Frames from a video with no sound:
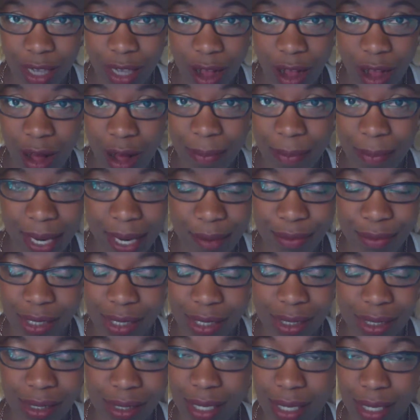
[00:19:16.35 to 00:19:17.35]
y'all, but it was
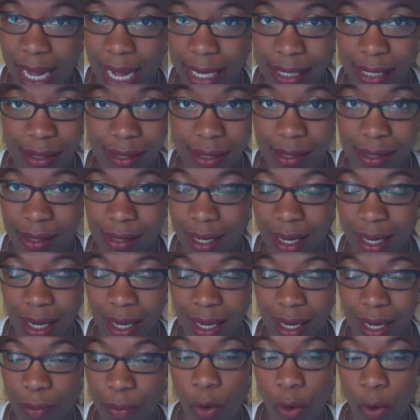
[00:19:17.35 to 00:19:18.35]
just a nice
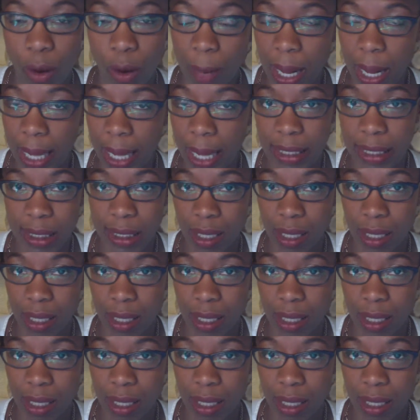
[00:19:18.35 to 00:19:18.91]
porta potty.